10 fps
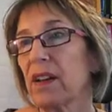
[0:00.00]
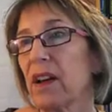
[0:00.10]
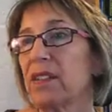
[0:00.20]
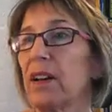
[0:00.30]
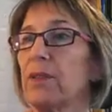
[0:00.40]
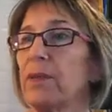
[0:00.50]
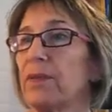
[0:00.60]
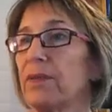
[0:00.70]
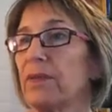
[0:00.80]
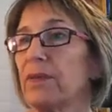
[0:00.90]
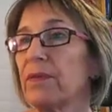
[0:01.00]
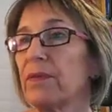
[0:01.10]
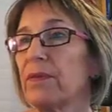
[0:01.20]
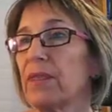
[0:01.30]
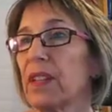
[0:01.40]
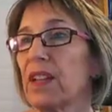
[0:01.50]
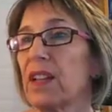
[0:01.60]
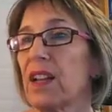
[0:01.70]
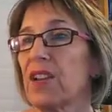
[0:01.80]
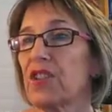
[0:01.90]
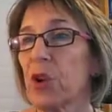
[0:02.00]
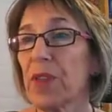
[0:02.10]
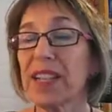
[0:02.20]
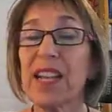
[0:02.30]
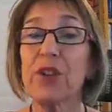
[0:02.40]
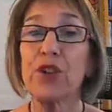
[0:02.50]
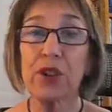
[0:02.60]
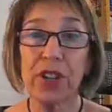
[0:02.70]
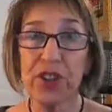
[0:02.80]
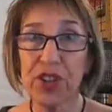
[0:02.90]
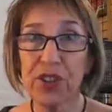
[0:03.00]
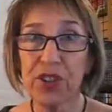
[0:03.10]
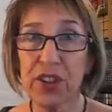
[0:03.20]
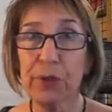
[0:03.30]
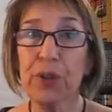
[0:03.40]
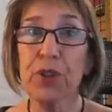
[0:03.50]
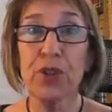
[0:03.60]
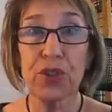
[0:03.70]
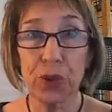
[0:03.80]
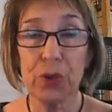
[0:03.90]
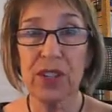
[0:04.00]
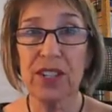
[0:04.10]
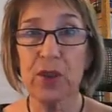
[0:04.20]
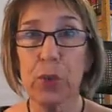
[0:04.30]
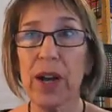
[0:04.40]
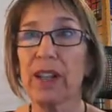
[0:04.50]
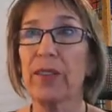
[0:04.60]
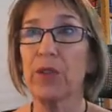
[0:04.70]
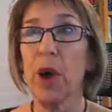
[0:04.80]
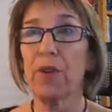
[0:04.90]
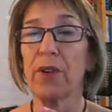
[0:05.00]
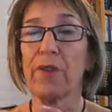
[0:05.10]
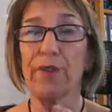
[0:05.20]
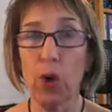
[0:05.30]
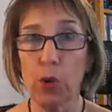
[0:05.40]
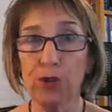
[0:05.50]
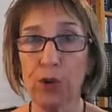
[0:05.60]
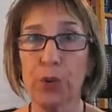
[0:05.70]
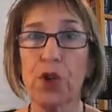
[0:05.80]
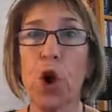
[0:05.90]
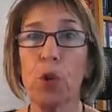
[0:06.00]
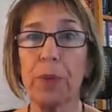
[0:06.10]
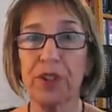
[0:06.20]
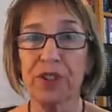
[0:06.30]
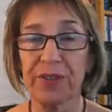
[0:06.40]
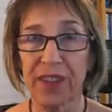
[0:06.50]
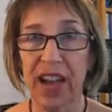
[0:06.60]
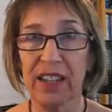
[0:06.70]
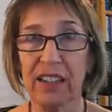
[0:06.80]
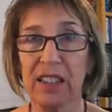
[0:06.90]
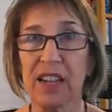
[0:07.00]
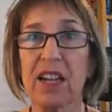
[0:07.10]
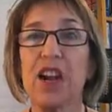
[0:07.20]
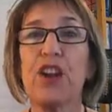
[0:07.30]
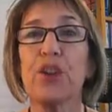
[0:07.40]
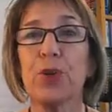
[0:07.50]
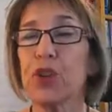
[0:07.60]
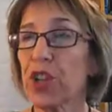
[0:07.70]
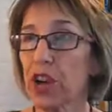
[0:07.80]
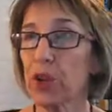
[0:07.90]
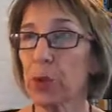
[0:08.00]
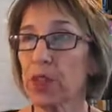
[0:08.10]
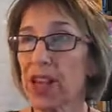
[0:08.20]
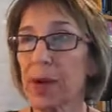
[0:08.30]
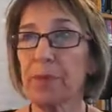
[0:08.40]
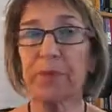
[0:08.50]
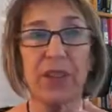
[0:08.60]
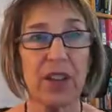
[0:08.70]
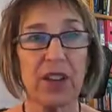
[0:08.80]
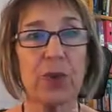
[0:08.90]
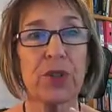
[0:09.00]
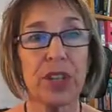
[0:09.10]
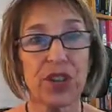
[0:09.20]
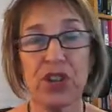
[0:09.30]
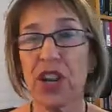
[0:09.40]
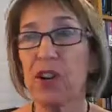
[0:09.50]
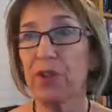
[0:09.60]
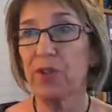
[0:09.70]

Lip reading: Adele. So that's how you're going to share stuff with your students as well. If you have a folder with a whole bunch of files, you share it with them using share